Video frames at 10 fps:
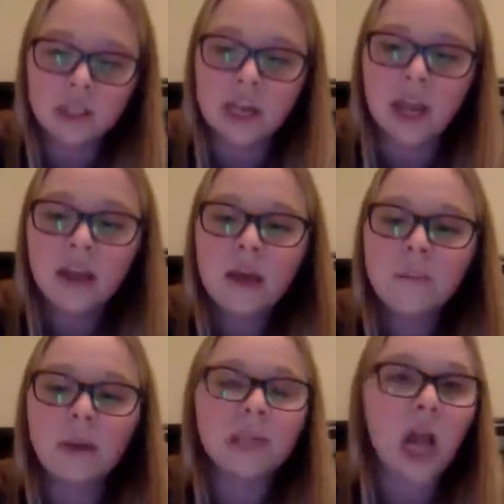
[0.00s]
it,
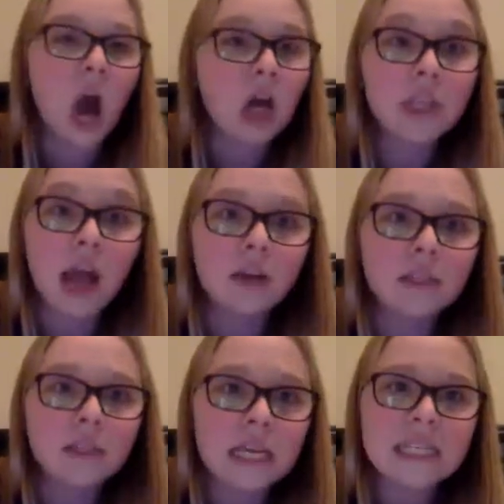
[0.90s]
but it was like 100
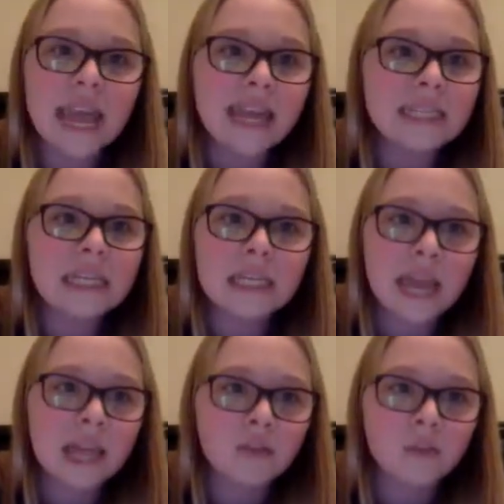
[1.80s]
LCs in 18
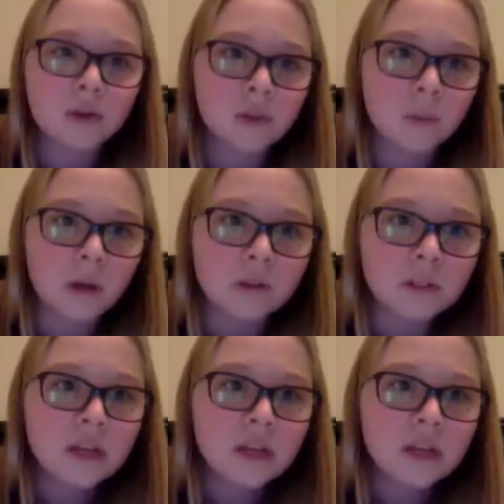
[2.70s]
days from host to post.